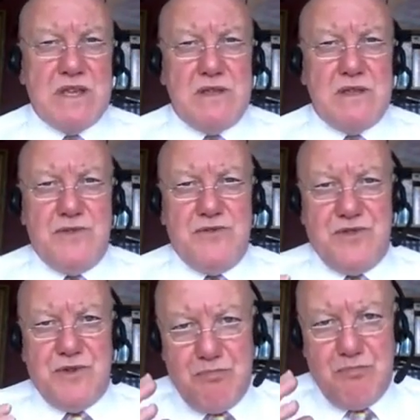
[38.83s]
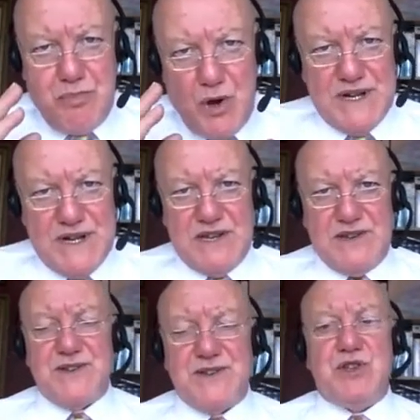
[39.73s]
The point
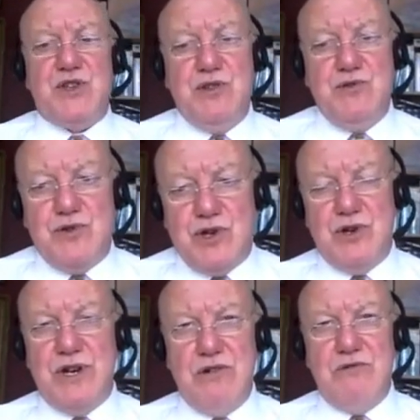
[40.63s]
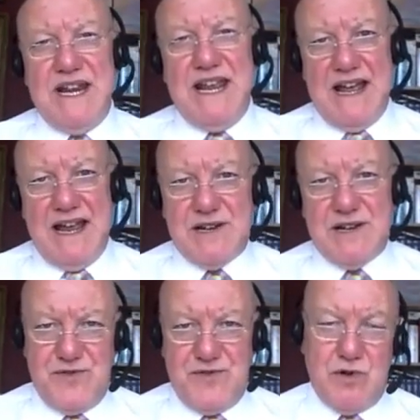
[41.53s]
is that you could only act
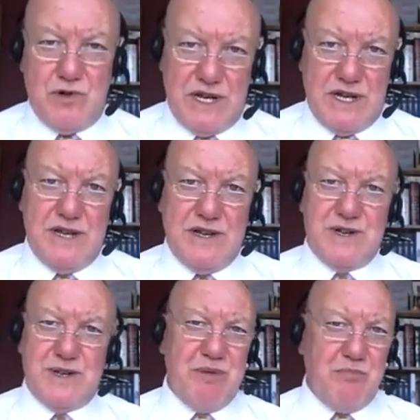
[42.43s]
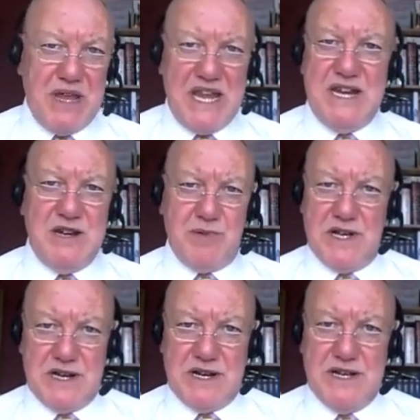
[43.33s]
for clients, be paid by
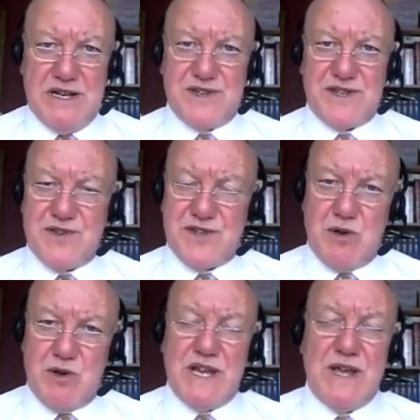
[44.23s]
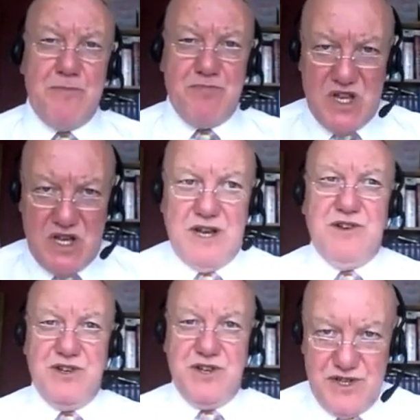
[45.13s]
clients and so on,
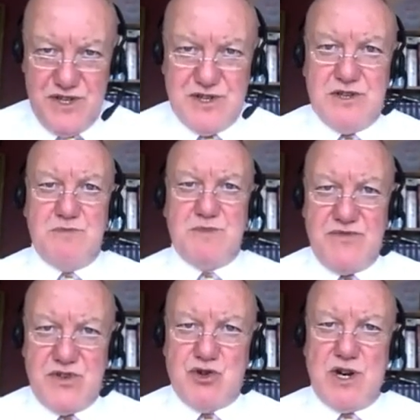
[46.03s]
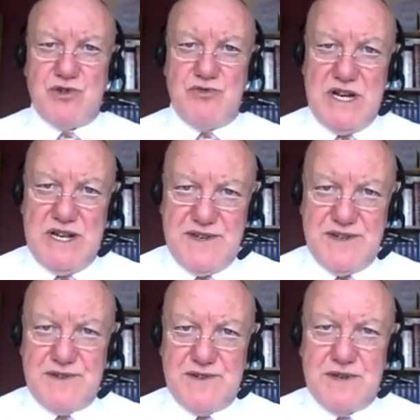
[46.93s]
under the terms of a Treasury
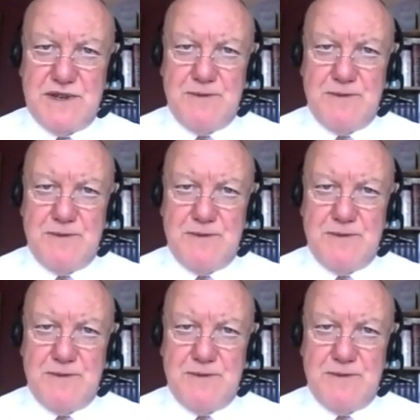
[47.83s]
license.